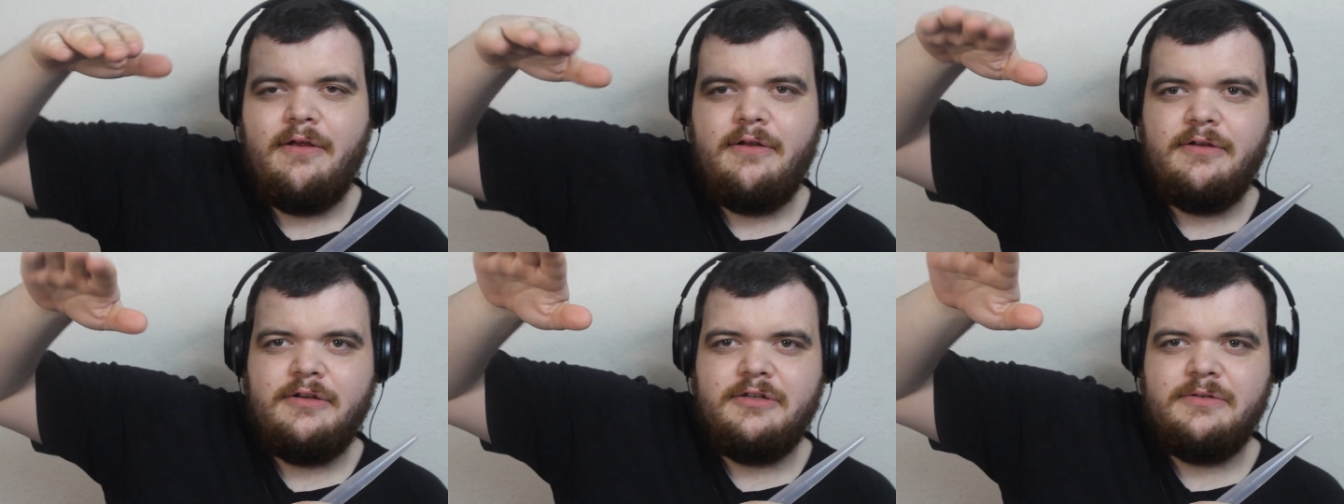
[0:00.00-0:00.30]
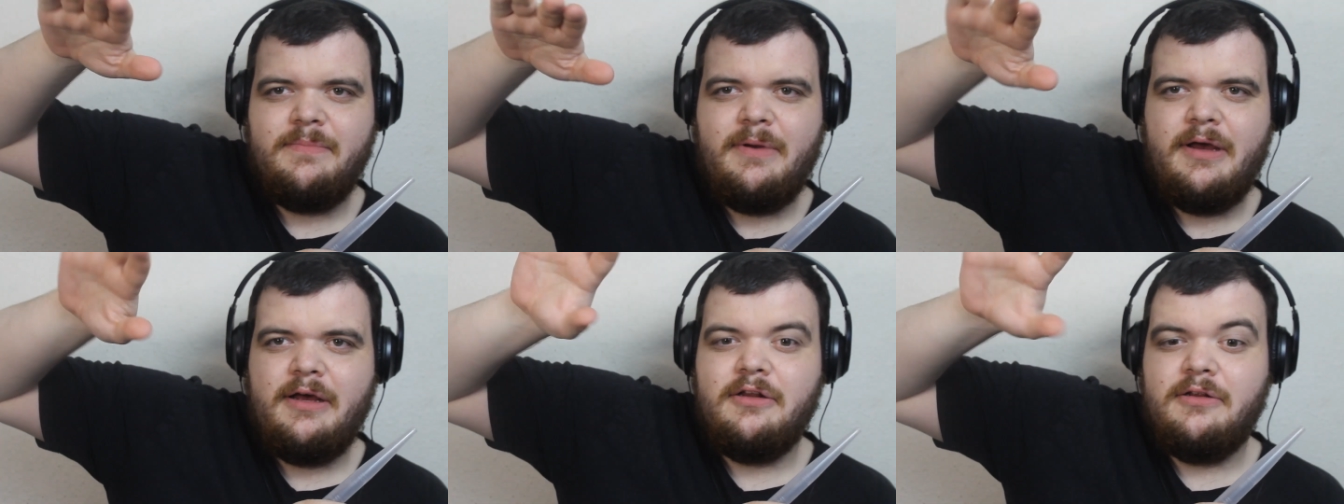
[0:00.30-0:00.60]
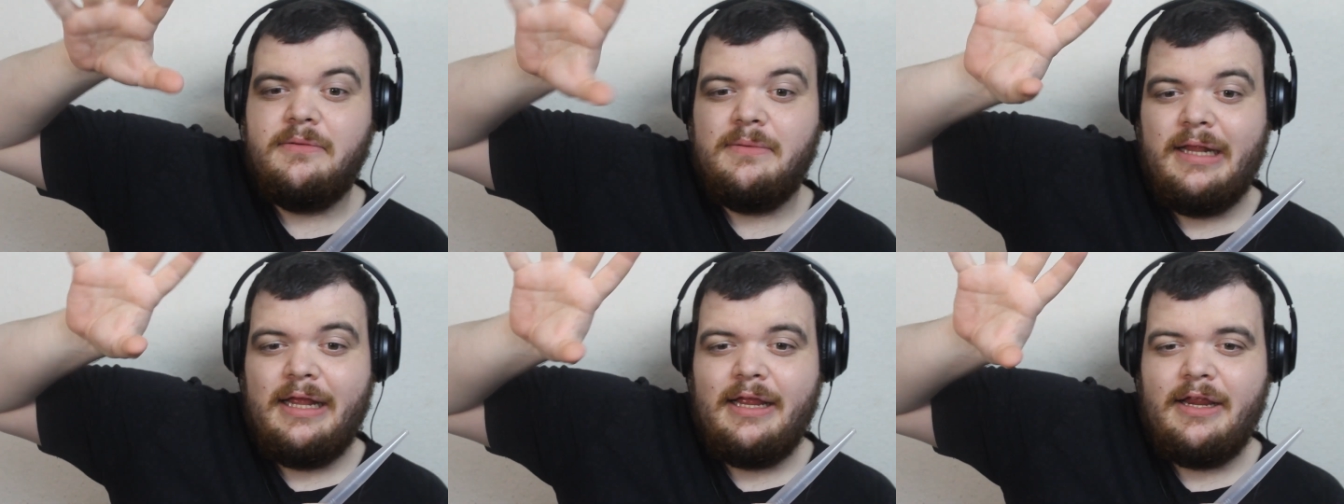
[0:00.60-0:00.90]
just piled
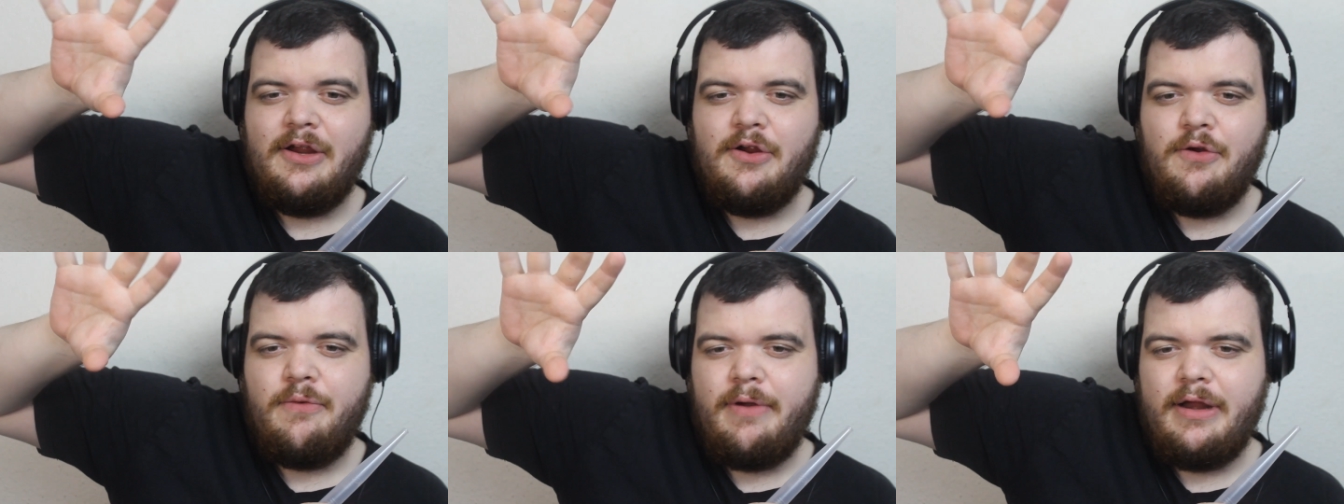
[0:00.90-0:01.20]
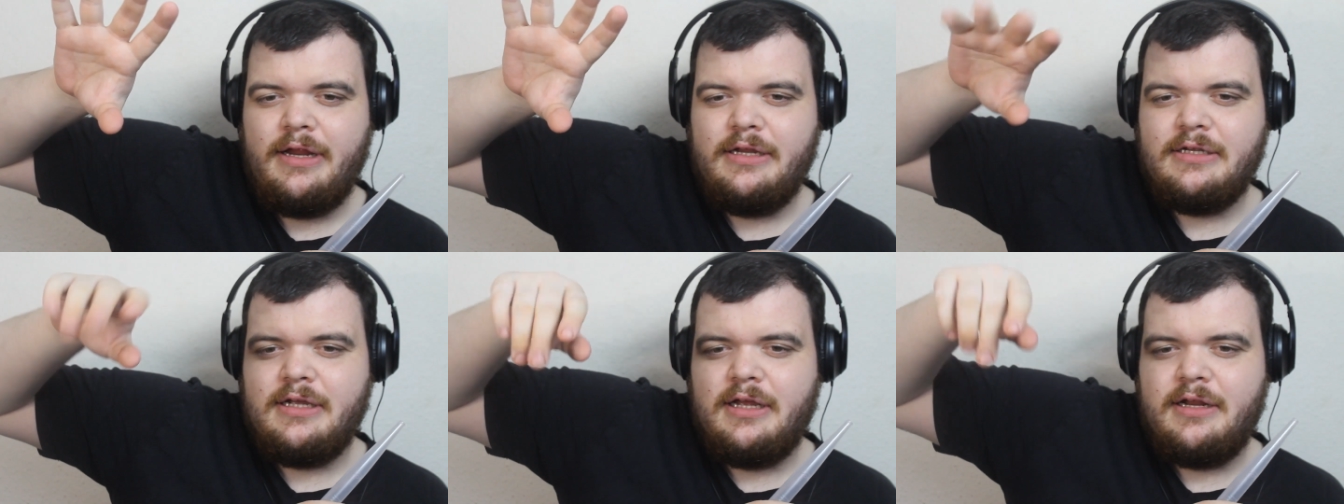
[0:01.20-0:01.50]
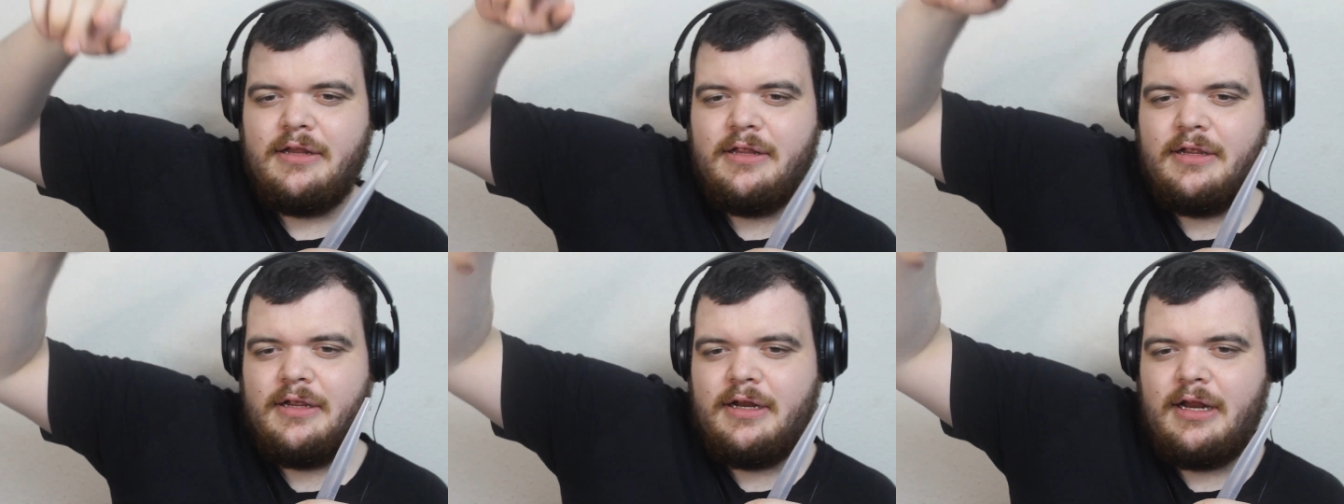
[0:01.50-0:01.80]
up like crates
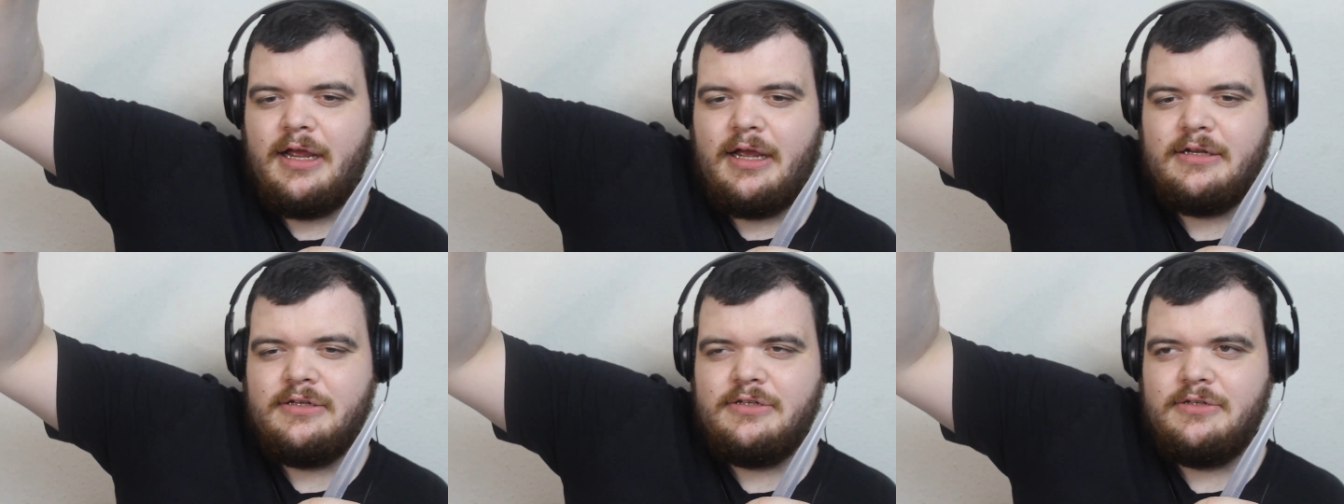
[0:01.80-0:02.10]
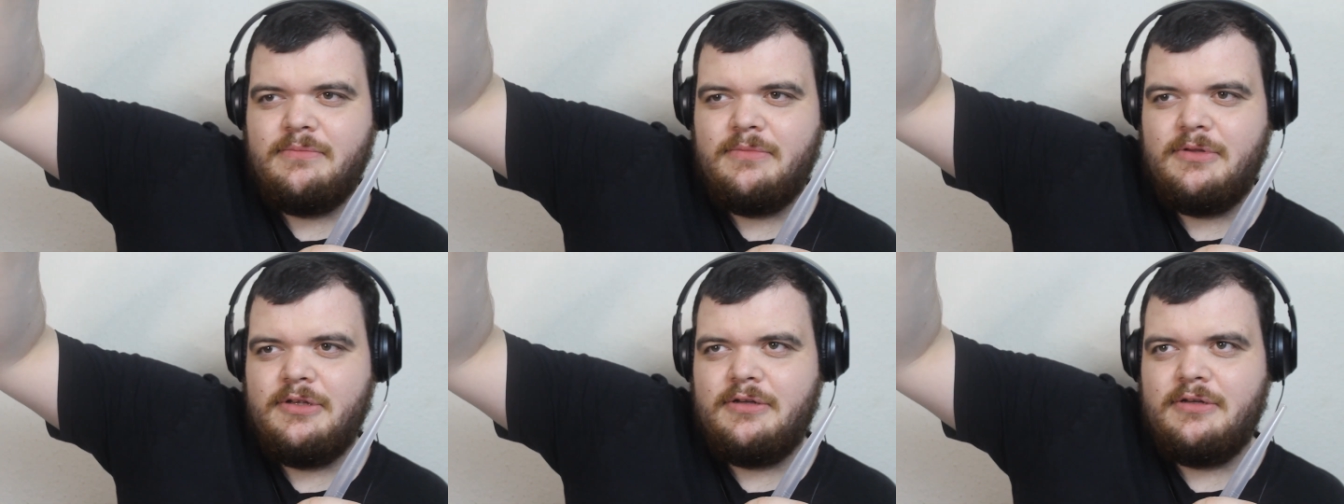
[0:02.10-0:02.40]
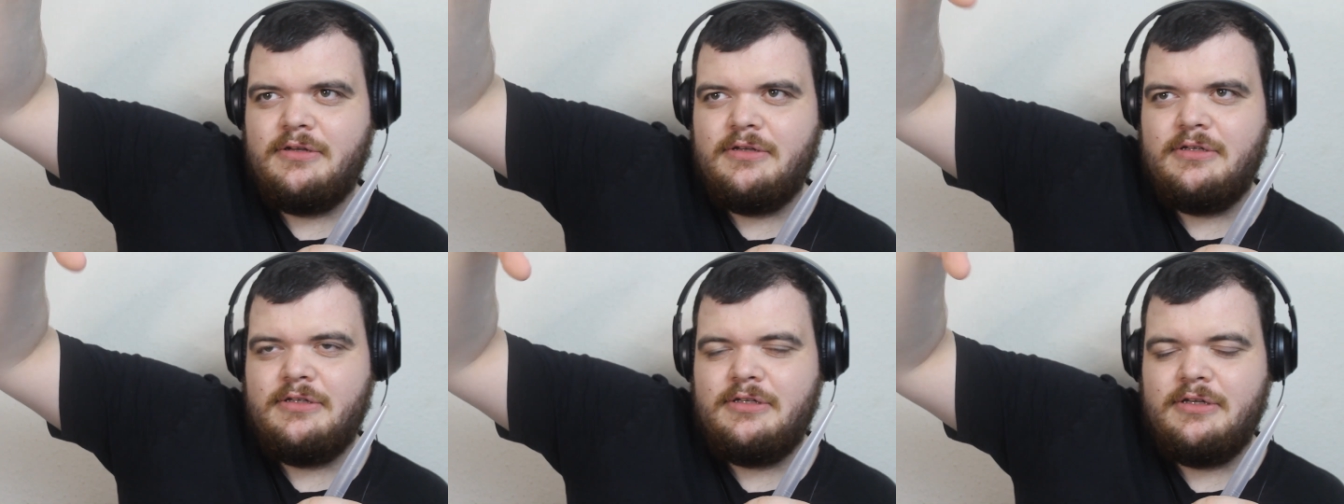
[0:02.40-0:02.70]
kind of thing, and I had
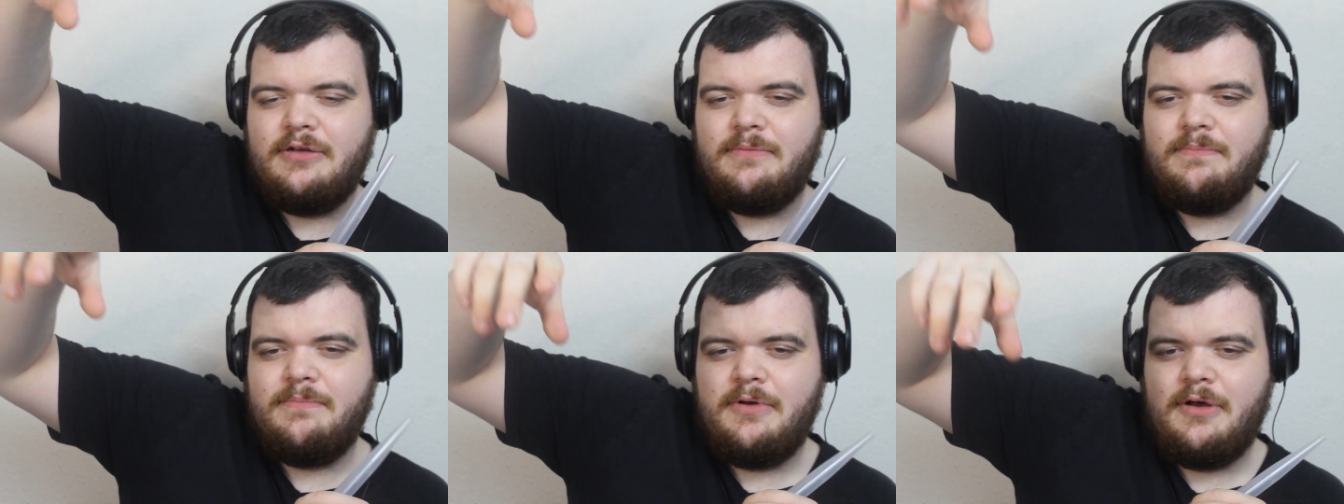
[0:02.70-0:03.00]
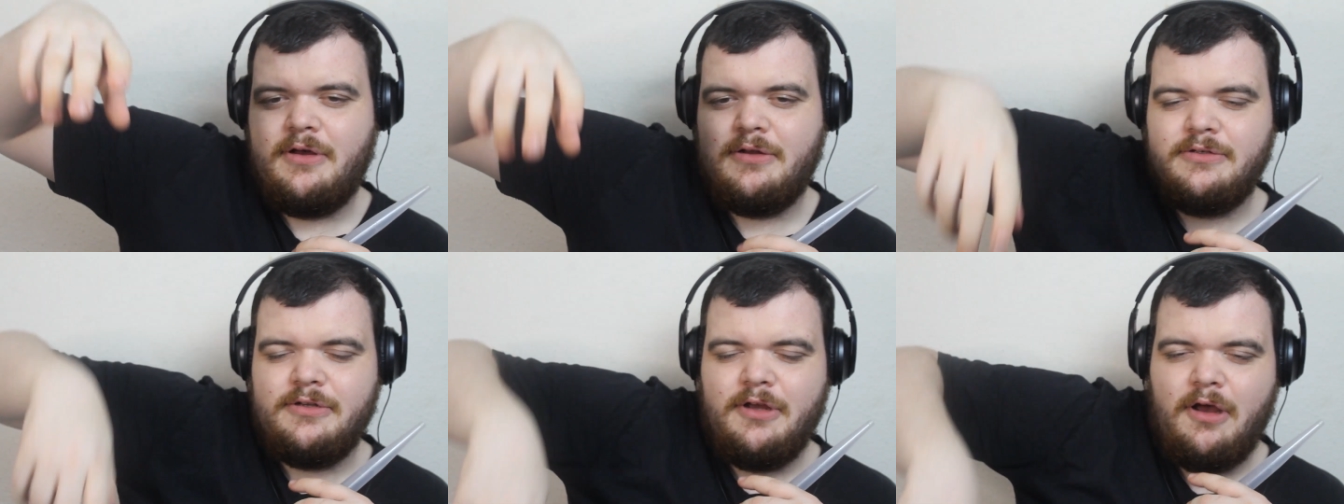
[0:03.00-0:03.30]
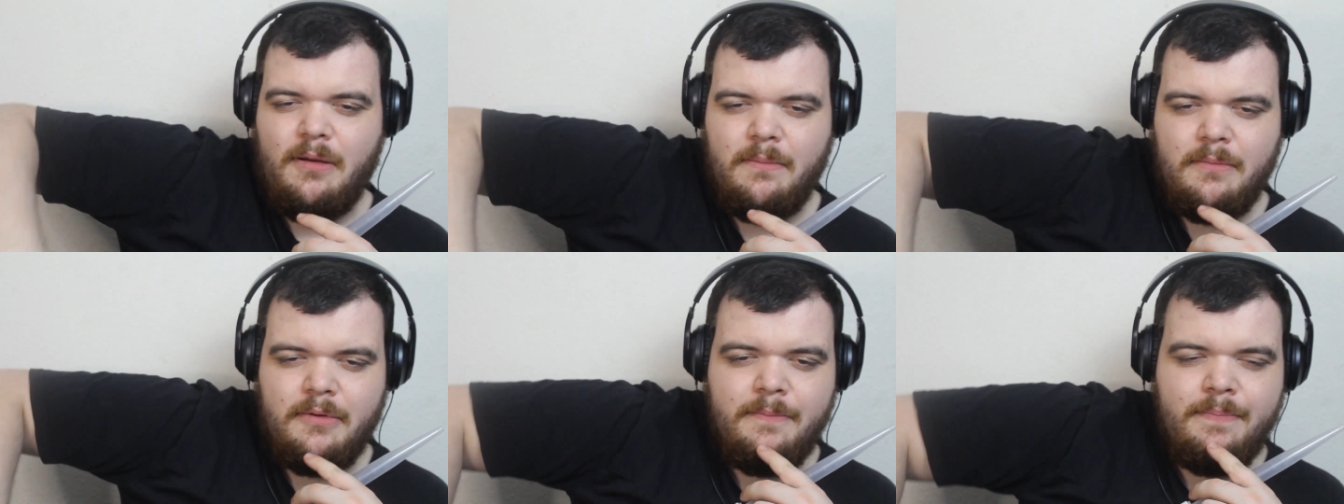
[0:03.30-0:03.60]
something put on
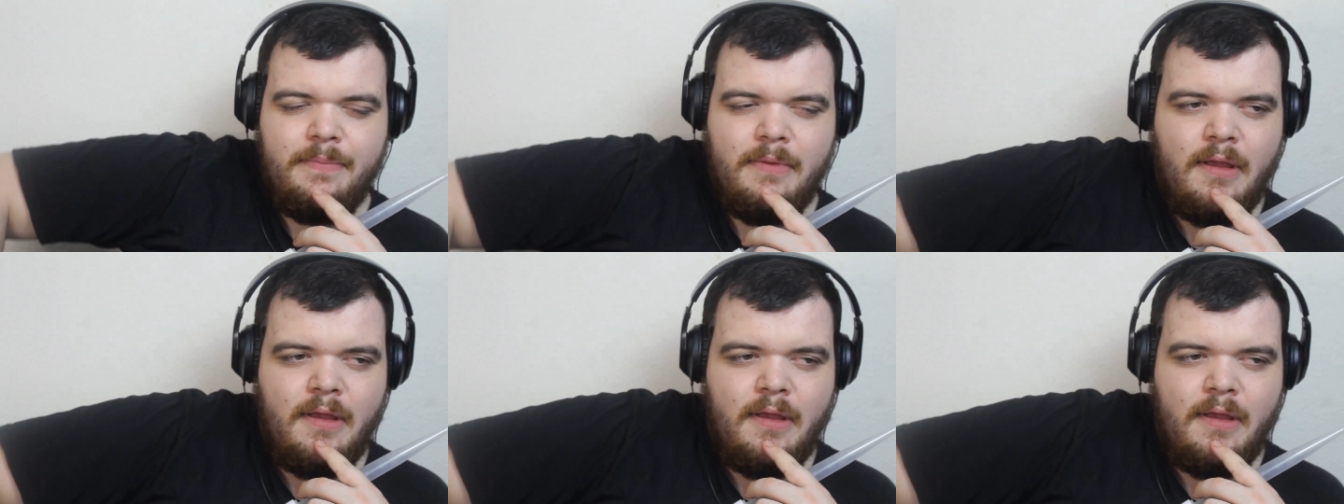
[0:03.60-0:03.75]
top,